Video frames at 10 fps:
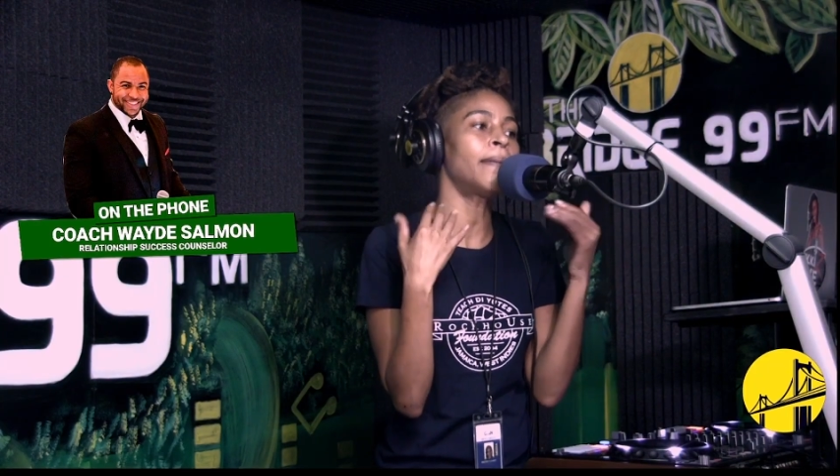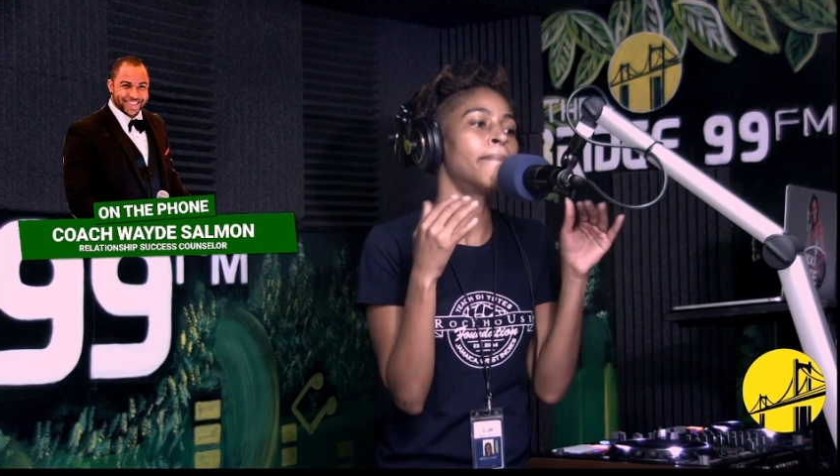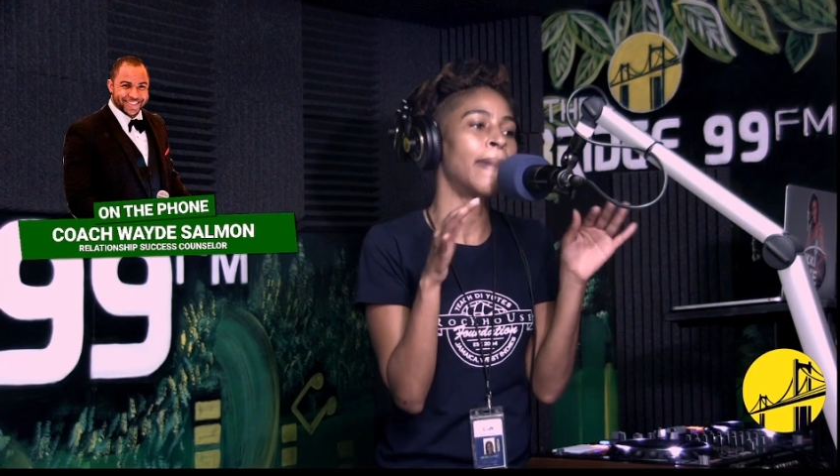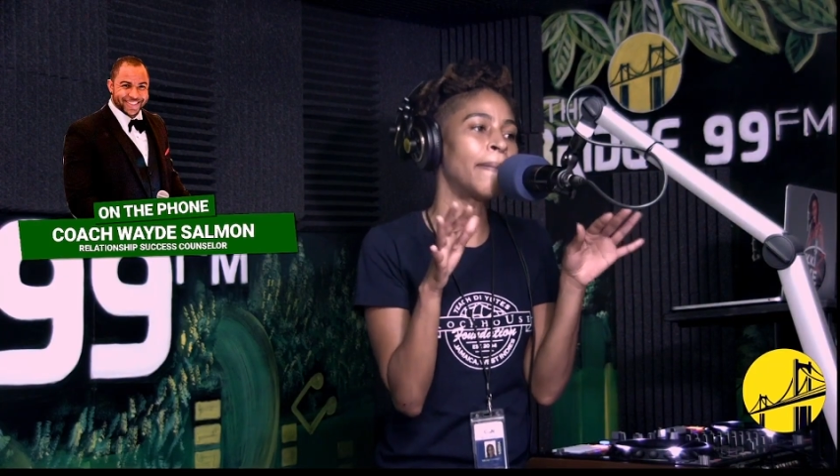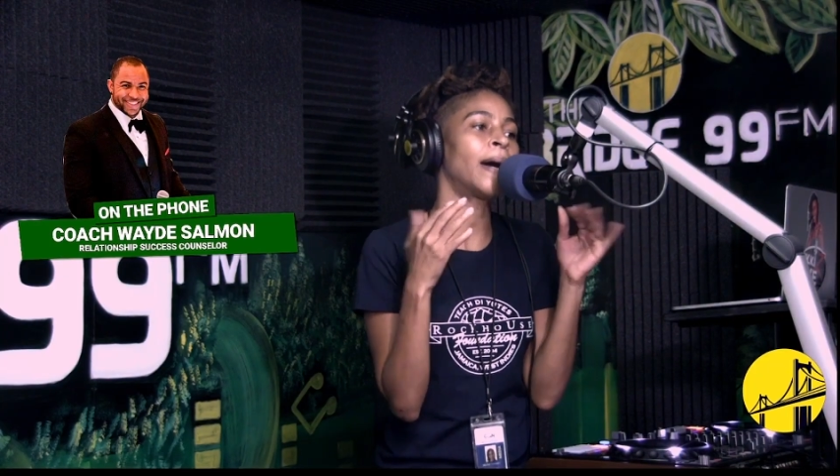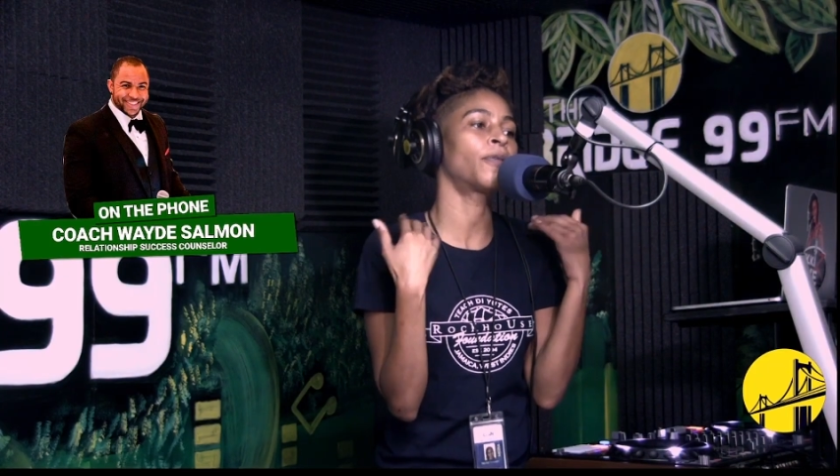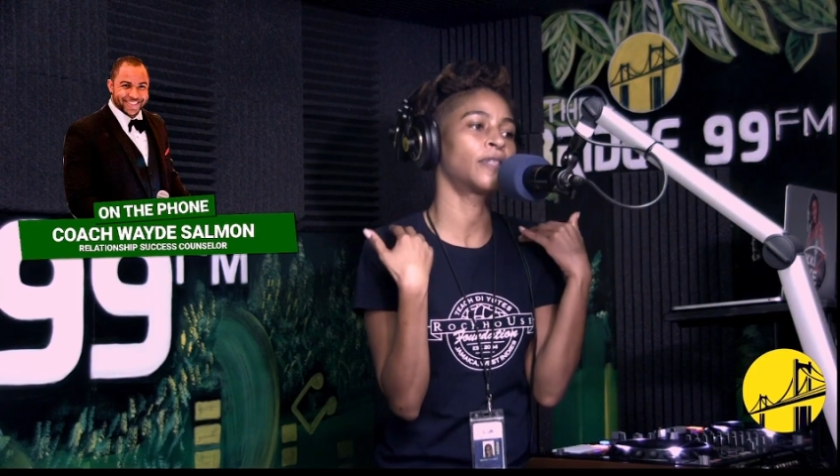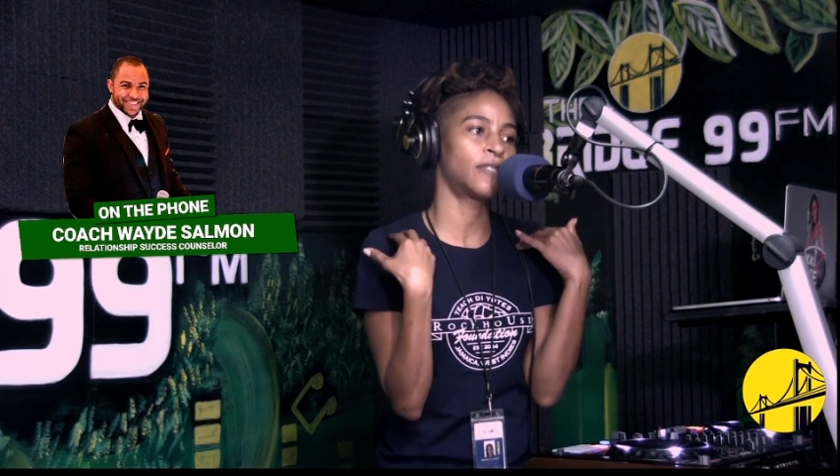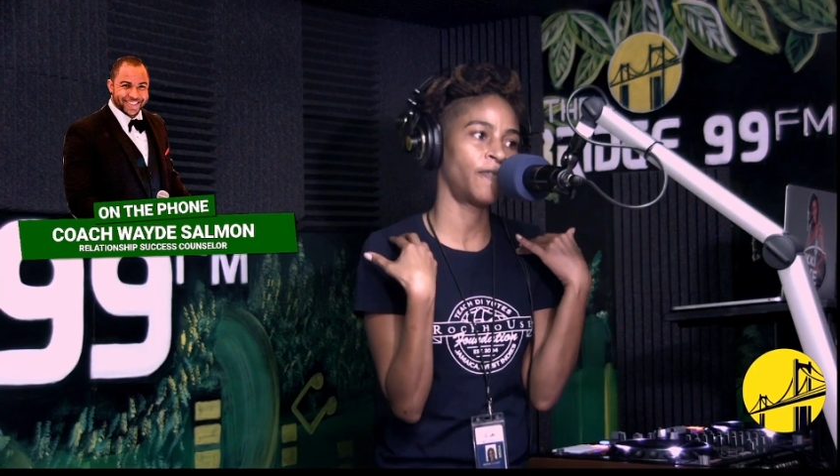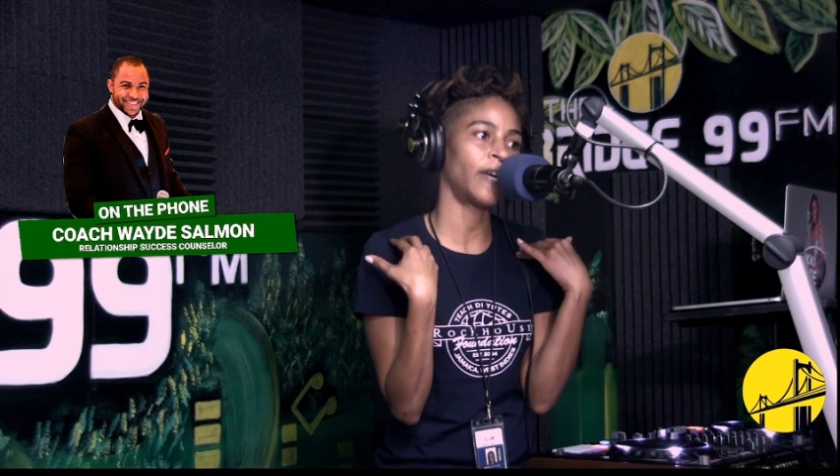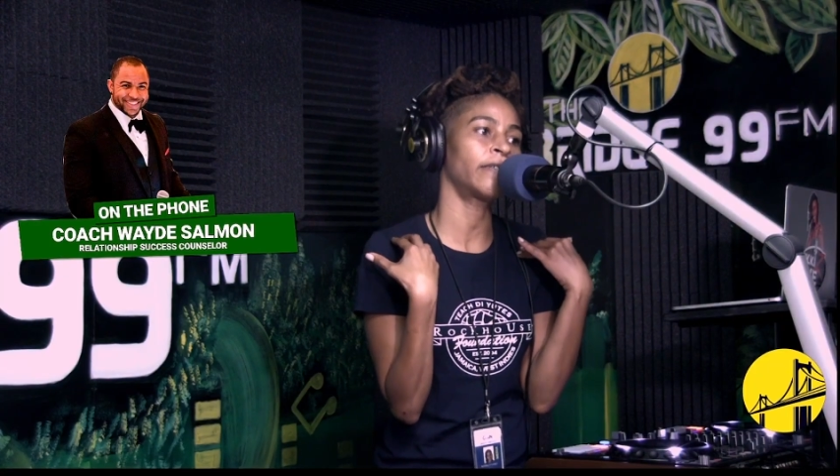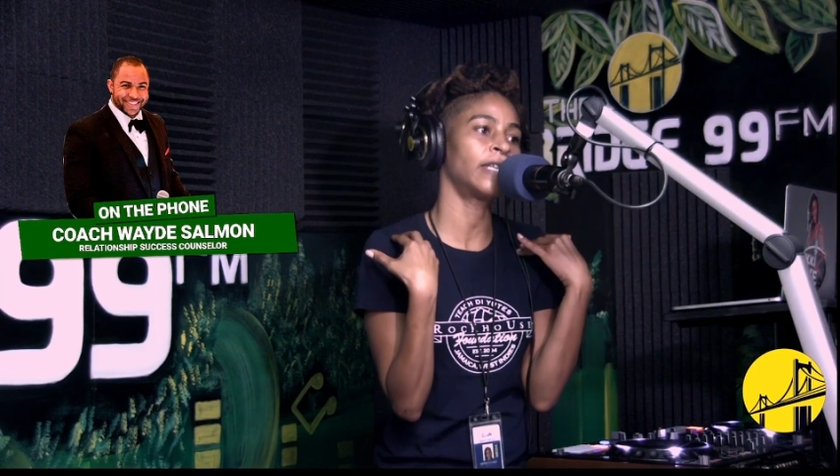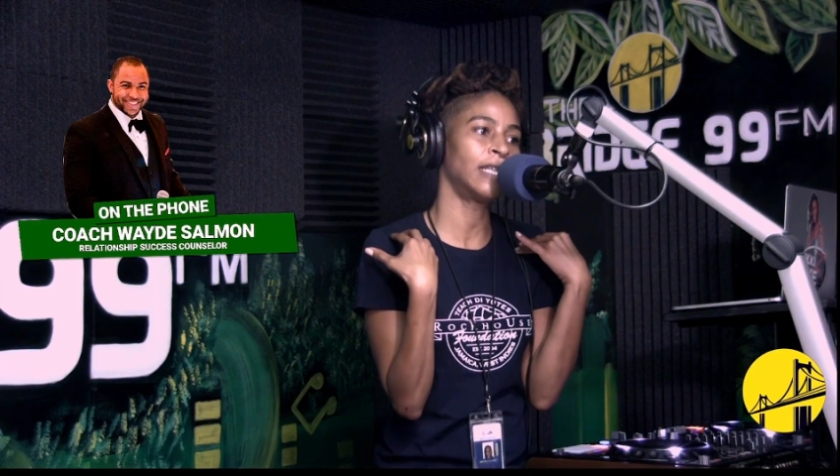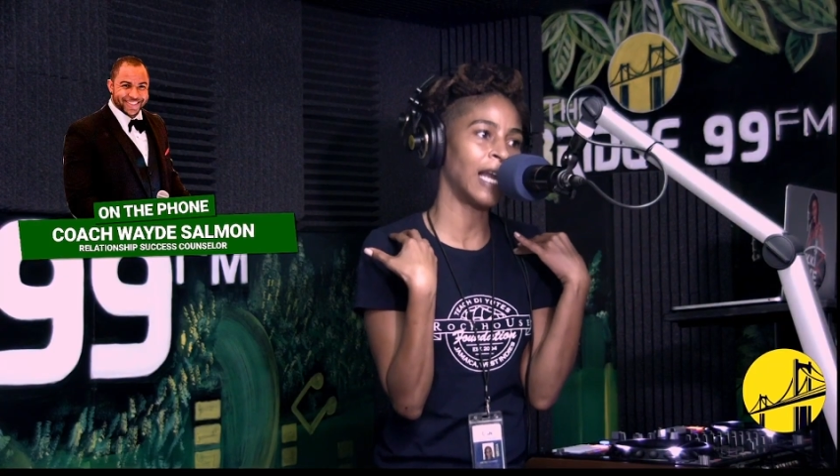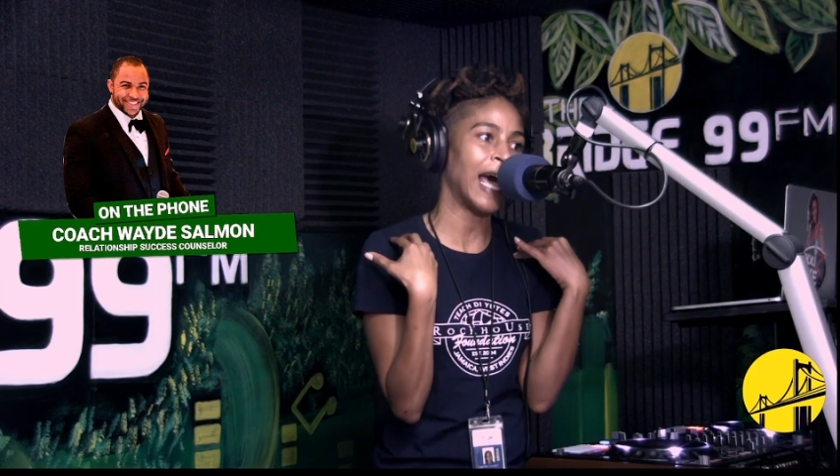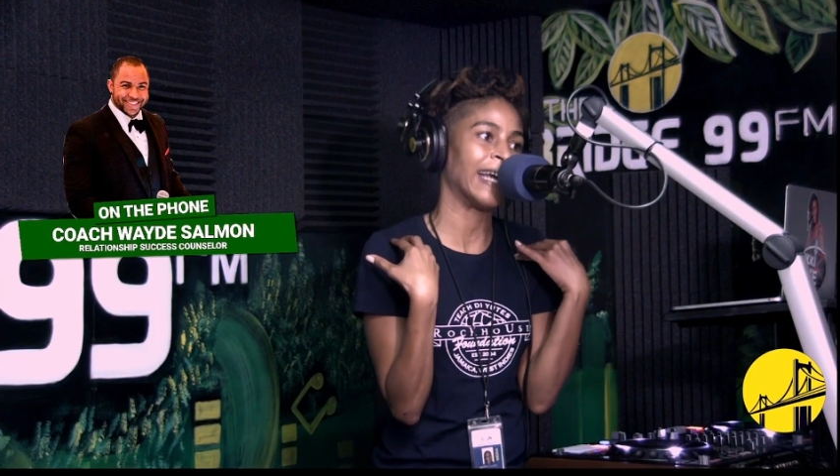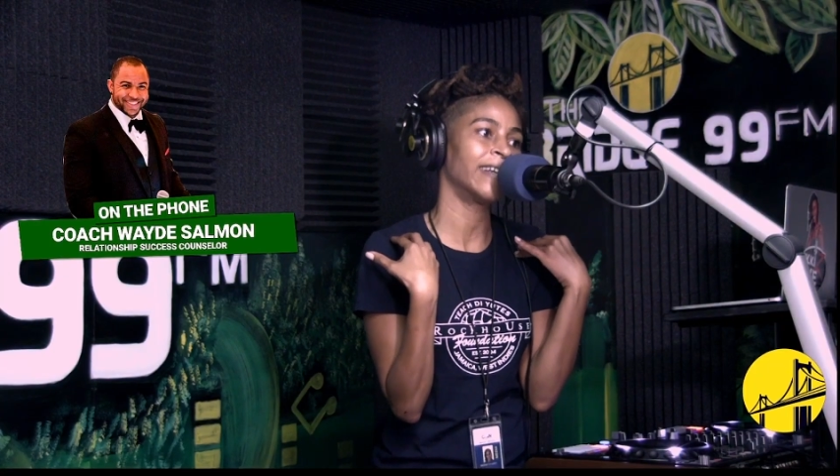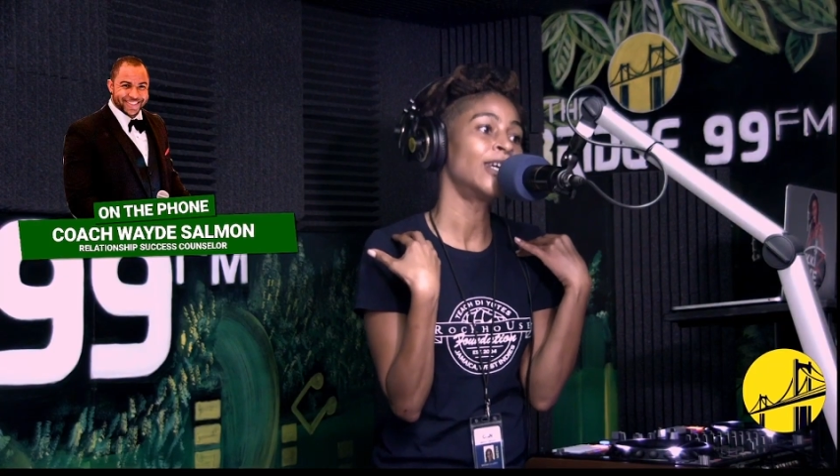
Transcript: my mouth is very light.